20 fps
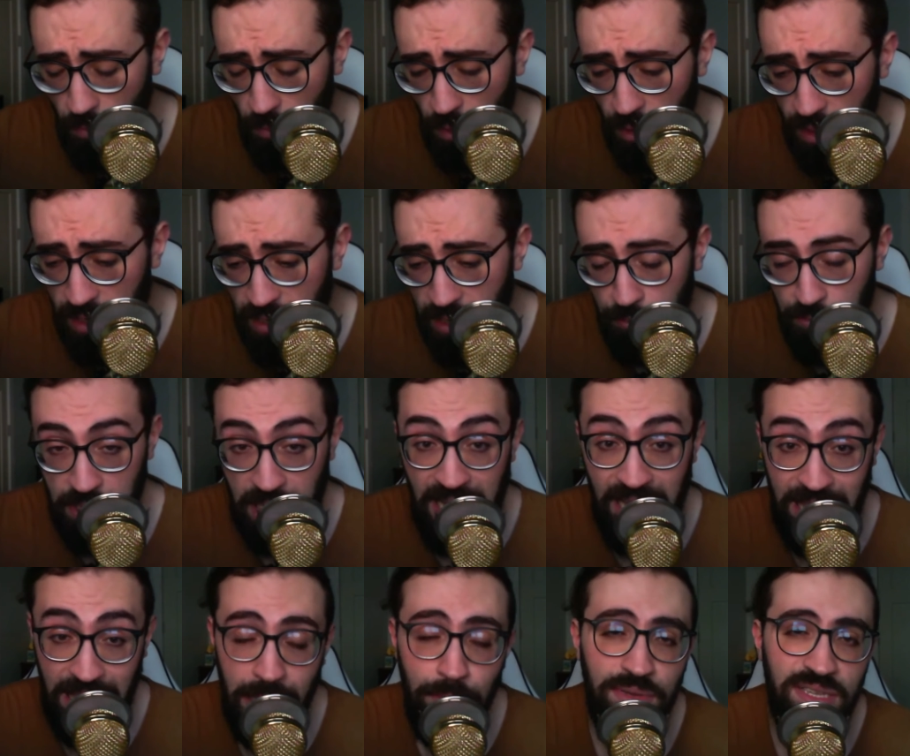and I'm, I
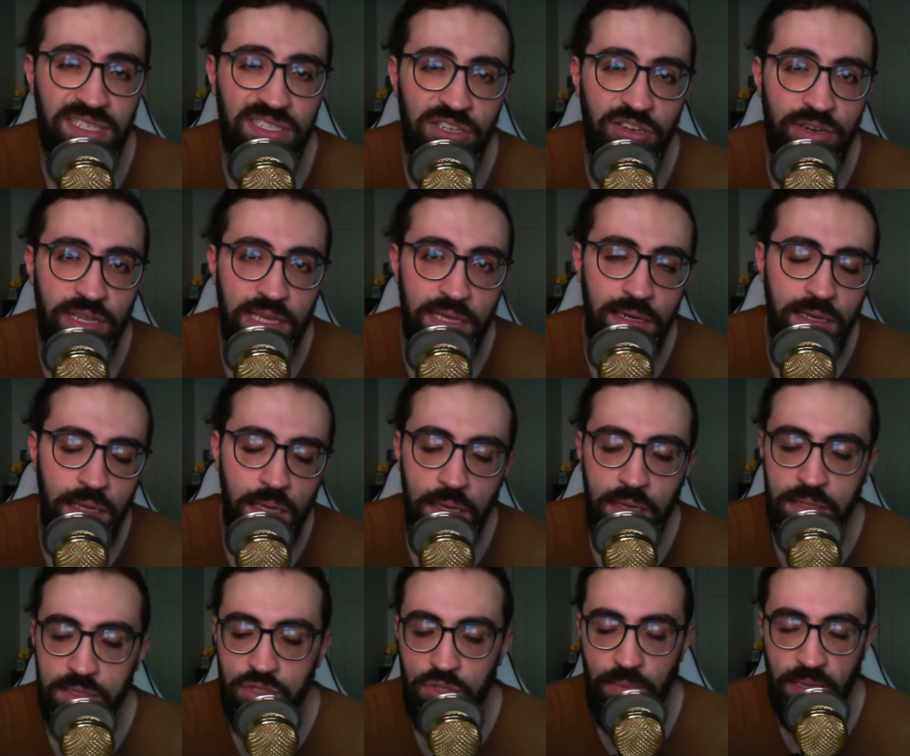am Assyrian,
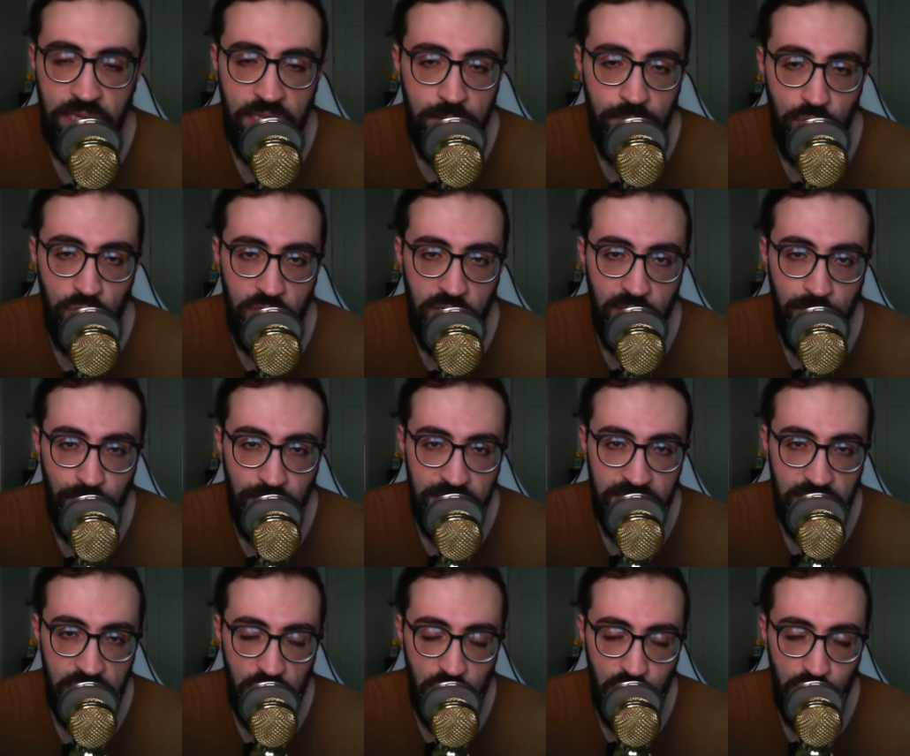so my community plays
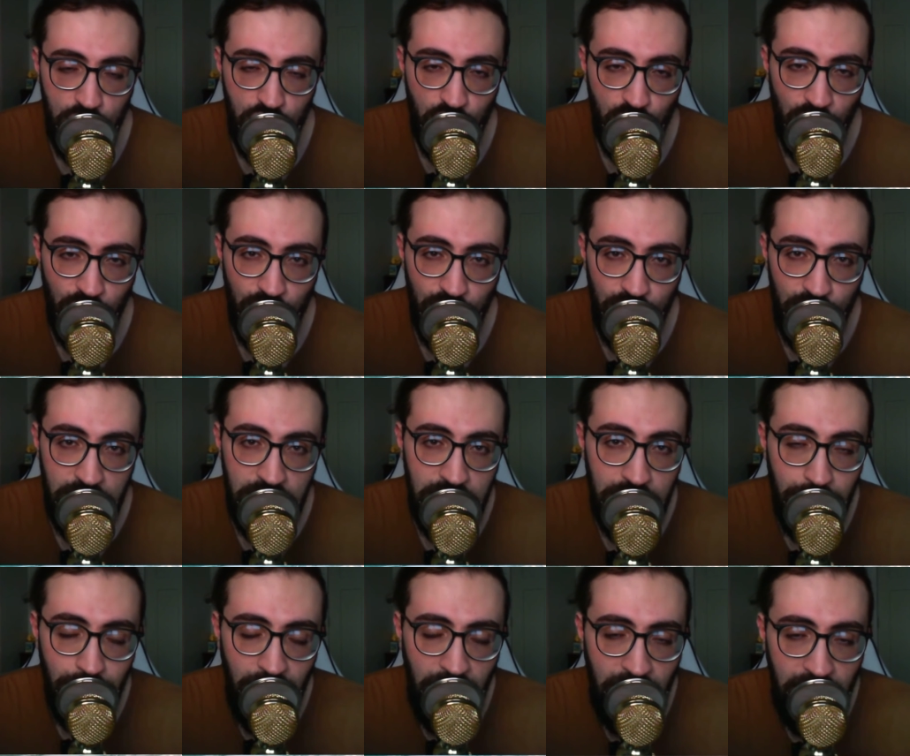a huge role
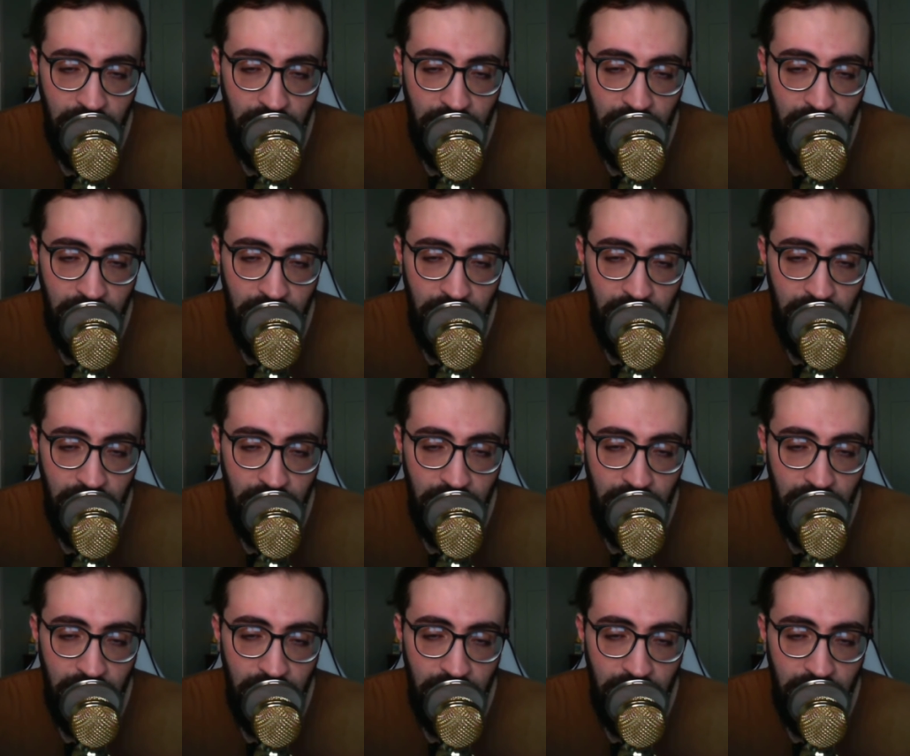in my